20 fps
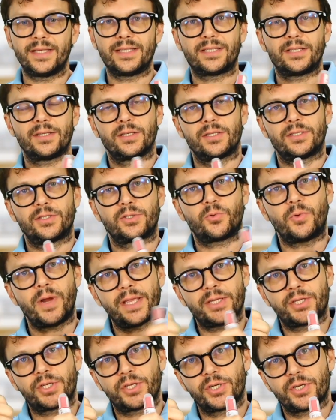
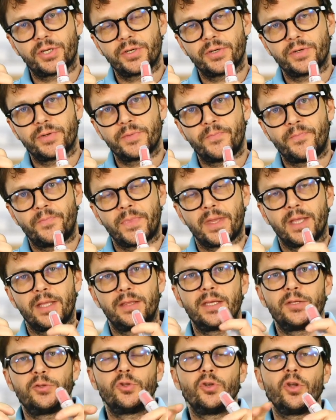stretch, they
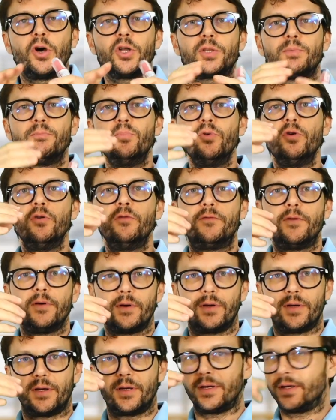do not move
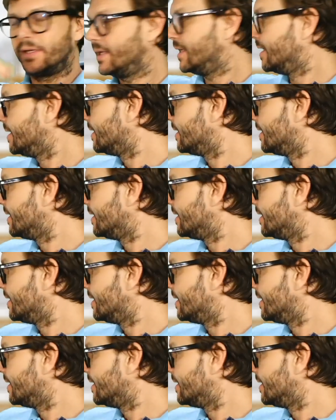in